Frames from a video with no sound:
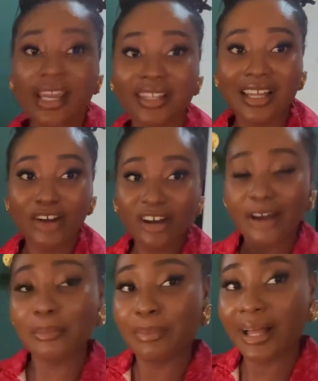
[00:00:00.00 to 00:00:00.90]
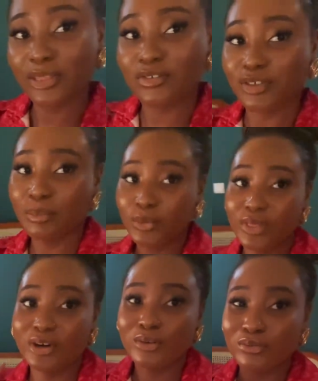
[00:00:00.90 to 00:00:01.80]
now I'm part of the
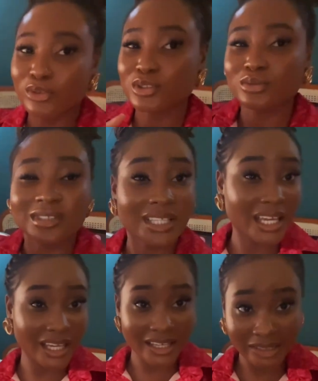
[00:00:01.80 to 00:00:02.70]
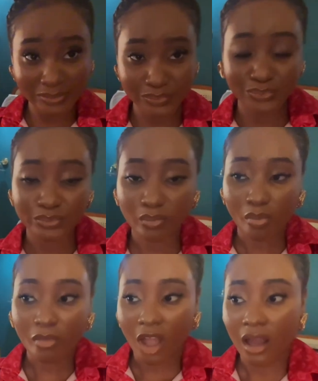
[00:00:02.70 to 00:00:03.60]
model for today.
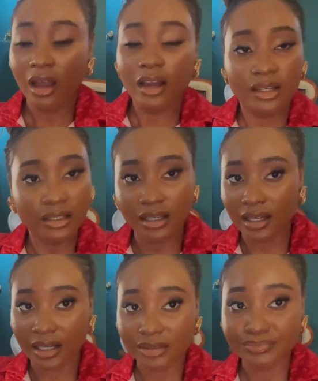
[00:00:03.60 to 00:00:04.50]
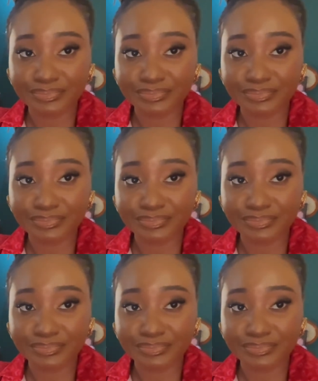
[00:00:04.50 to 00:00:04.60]
Yeah.